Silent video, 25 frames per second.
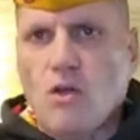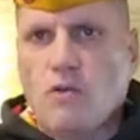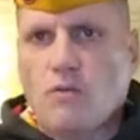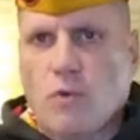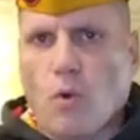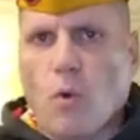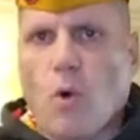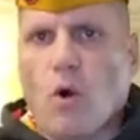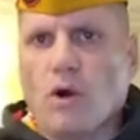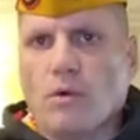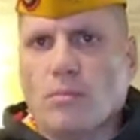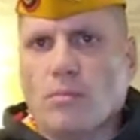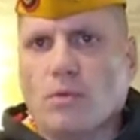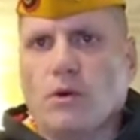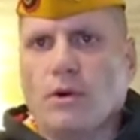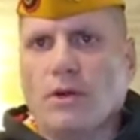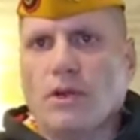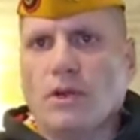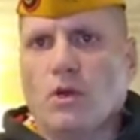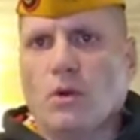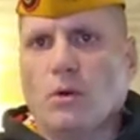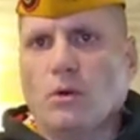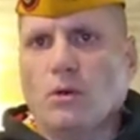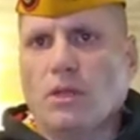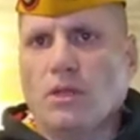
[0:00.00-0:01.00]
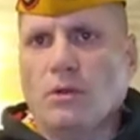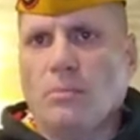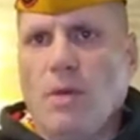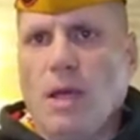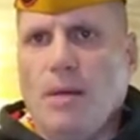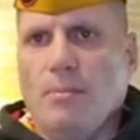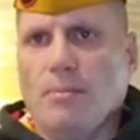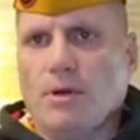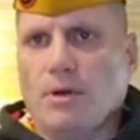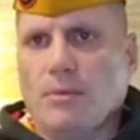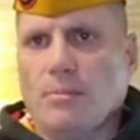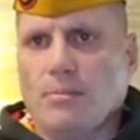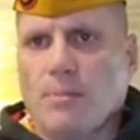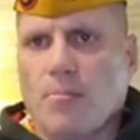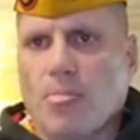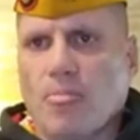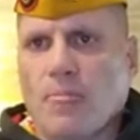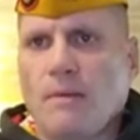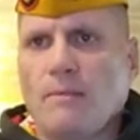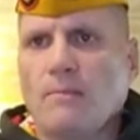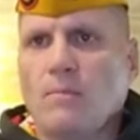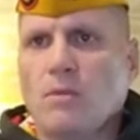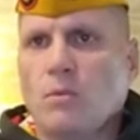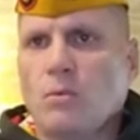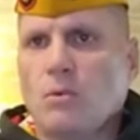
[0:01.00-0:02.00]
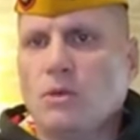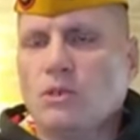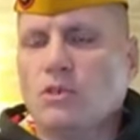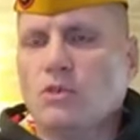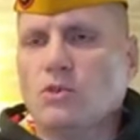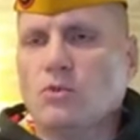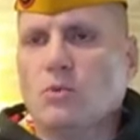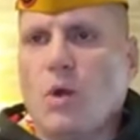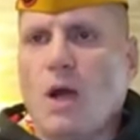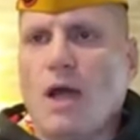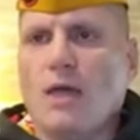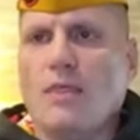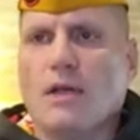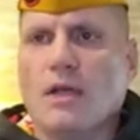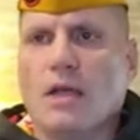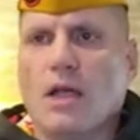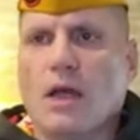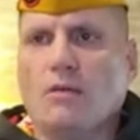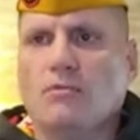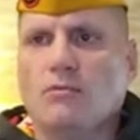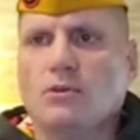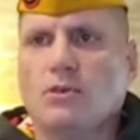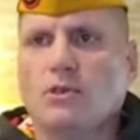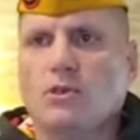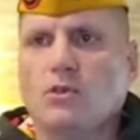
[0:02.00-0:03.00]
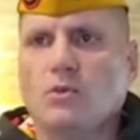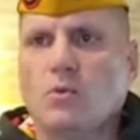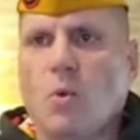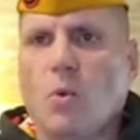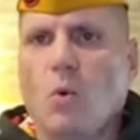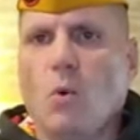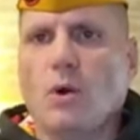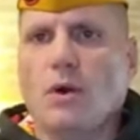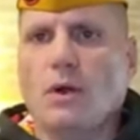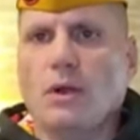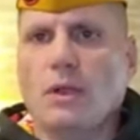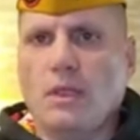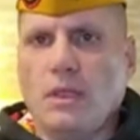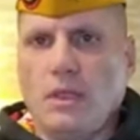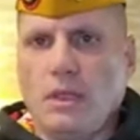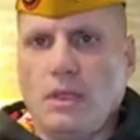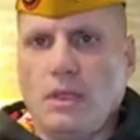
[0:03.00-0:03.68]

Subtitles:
for a Marine Corps League member, which is why the cover is worn